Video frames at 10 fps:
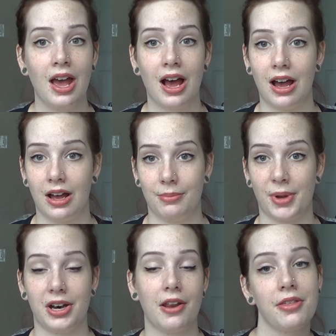
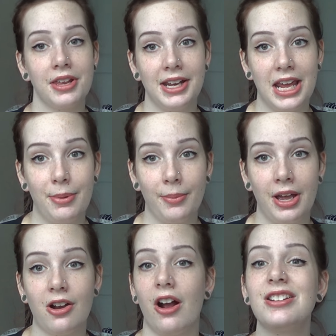Another thing to keep in
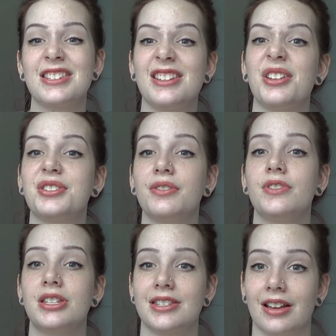mind, our cell
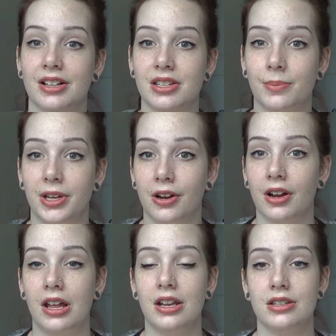service sucks up here.
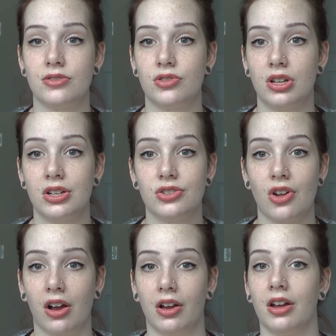It is
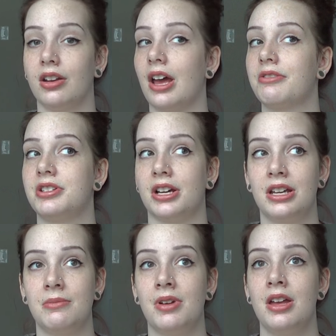not good. At the
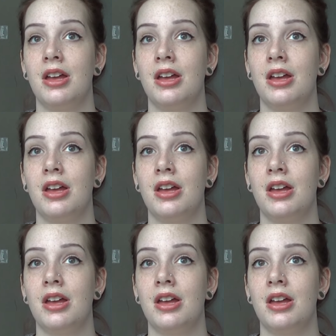time